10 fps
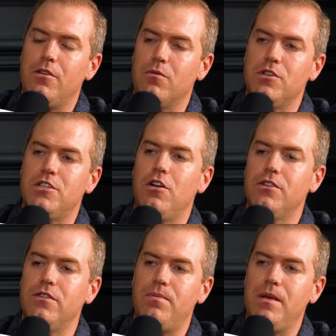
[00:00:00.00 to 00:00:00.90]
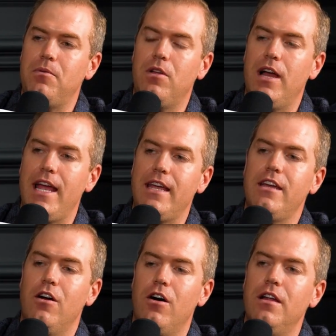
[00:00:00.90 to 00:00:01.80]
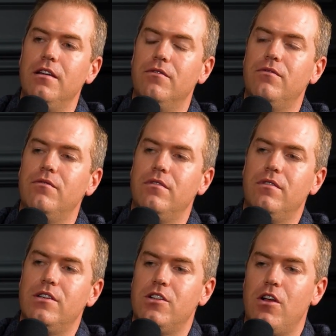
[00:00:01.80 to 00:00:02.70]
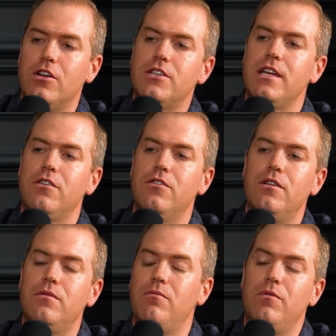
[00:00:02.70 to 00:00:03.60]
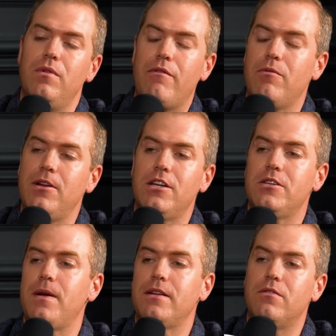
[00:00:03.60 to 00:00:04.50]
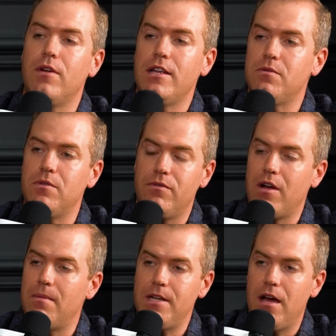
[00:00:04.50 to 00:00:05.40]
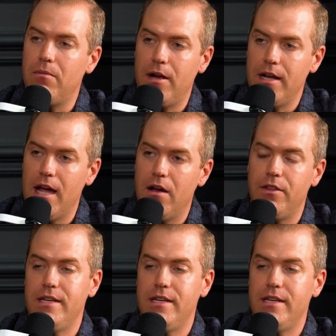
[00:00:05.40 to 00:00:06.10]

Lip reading: the result of people hanging on as long as they could. Everybody expected rates would have come down by now. They